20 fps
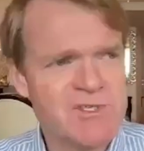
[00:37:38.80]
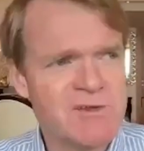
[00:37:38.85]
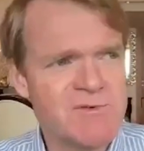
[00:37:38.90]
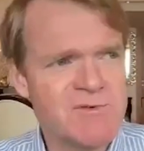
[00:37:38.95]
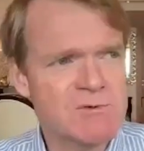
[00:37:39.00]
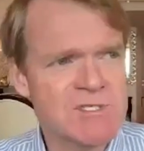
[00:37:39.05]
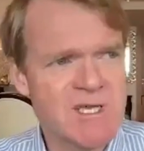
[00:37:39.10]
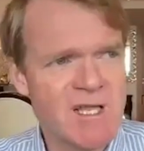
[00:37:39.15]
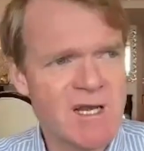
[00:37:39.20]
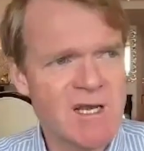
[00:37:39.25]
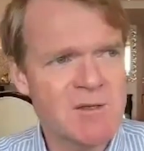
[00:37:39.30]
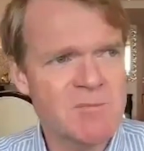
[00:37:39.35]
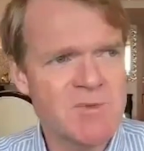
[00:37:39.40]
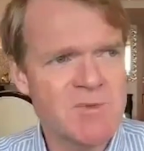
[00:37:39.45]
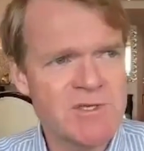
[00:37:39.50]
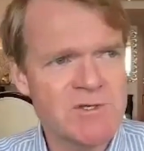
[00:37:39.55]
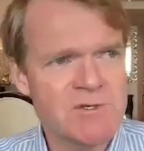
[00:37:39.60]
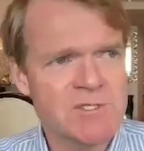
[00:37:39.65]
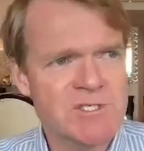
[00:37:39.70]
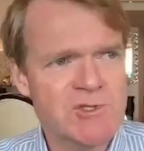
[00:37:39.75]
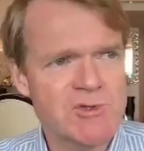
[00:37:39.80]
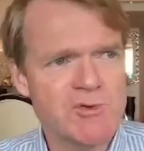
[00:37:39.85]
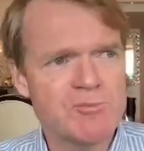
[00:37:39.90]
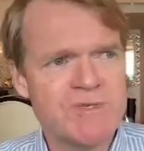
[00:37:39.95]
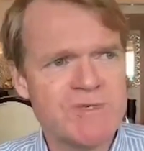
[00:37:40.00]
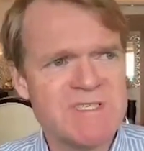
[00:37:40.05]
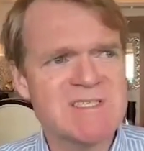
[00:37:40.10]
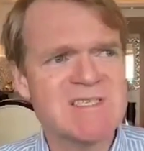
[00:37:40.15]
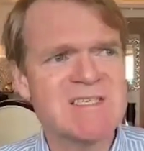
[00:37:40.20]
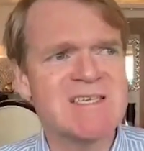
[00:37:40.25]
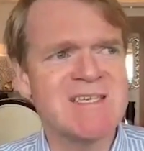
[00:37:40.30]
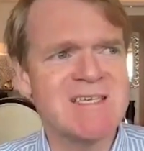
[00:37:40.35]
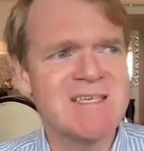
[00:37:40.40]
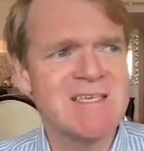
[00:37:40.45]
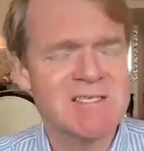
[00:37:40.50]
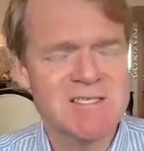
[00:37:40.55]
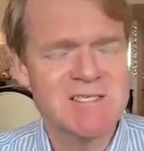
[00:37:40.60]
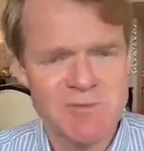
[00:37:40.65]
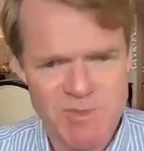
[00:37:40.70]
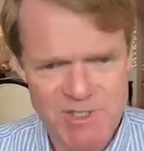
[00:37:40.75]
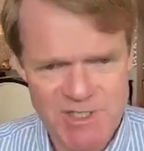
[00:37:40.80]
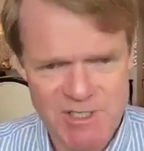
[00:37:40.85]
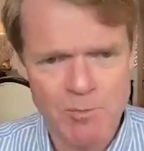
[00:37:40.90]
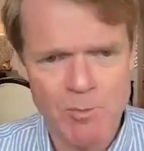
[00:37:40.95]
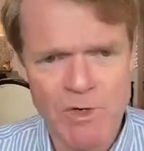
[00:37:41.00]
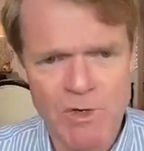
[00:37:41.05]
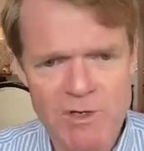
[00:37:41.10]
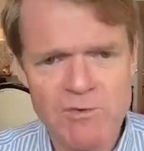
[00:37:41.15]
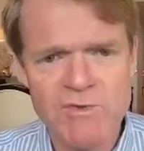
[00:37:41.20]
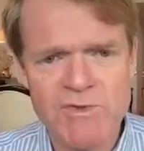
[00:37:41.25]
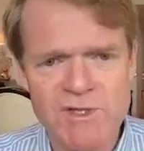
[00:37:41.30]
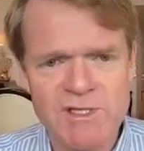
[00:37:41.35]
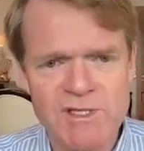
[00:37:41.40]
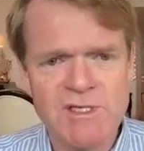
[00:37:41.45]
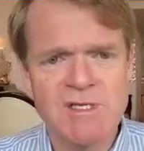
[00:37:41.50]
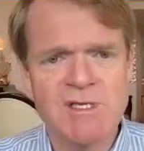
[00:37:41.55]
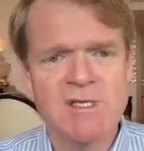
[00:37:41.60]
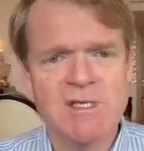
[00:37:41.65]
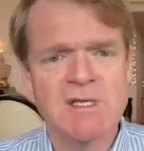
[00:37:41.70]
if you're telling me you're too busy to become wealthy,